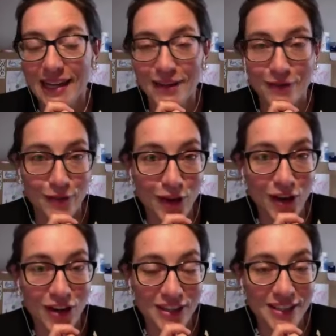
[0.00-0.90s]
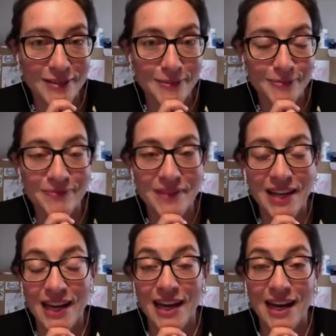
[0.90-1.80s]
If not,
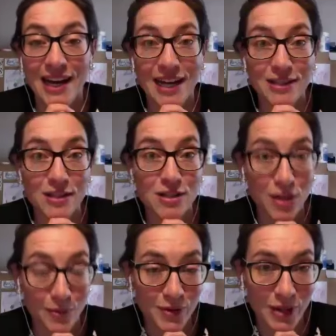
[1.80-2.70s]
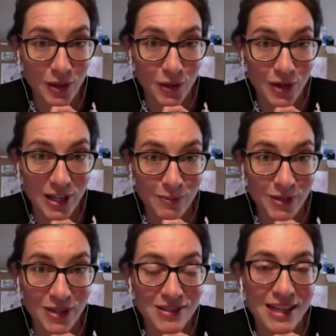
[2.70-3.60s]
I will stop the recording
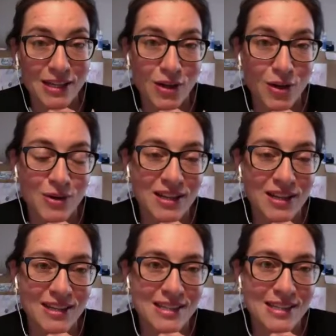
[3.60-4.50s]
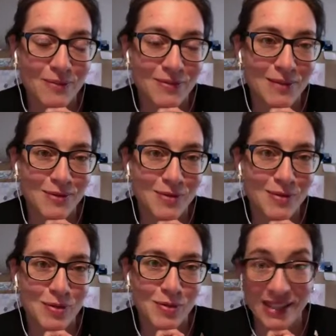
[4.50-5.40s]
because I know it can sometimes
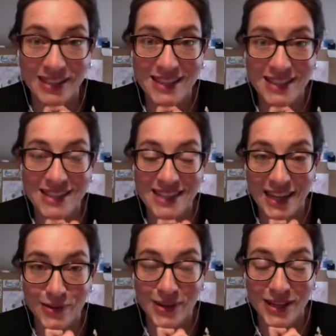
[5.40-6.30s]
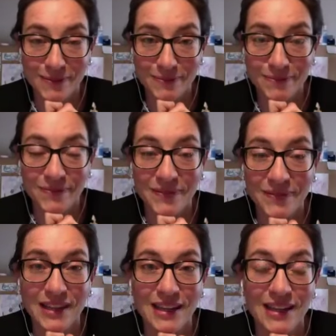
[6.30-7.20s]
be really scary
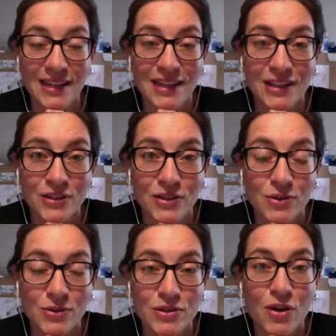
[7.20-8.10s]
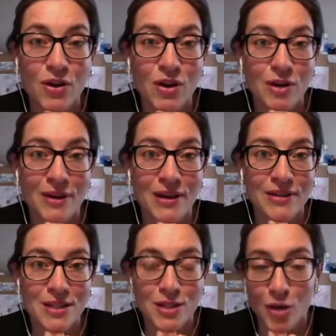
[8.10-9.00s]
to talk about
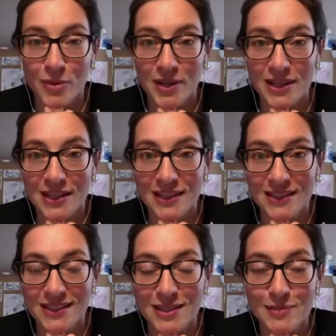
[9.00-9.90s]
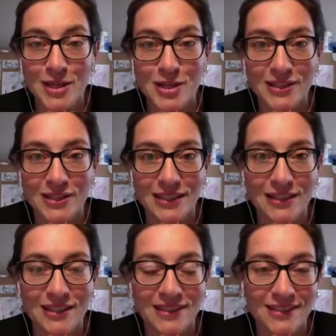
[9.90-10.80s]
this topic, especially
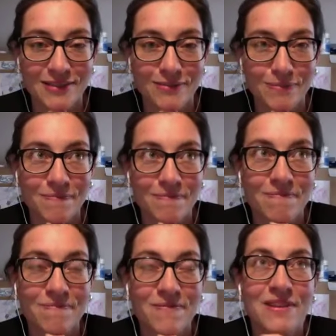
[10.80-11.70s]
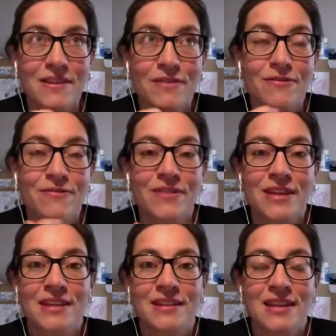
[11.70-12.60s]
the
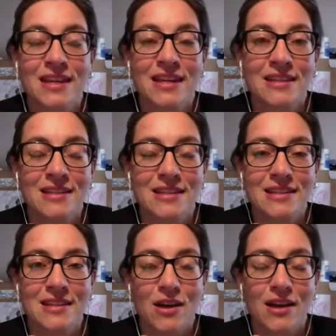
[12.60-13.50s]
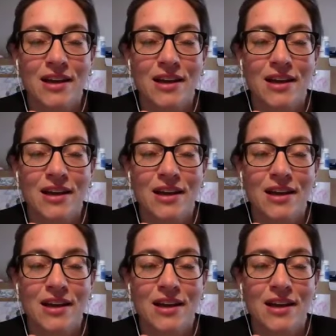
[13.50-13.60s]
feelings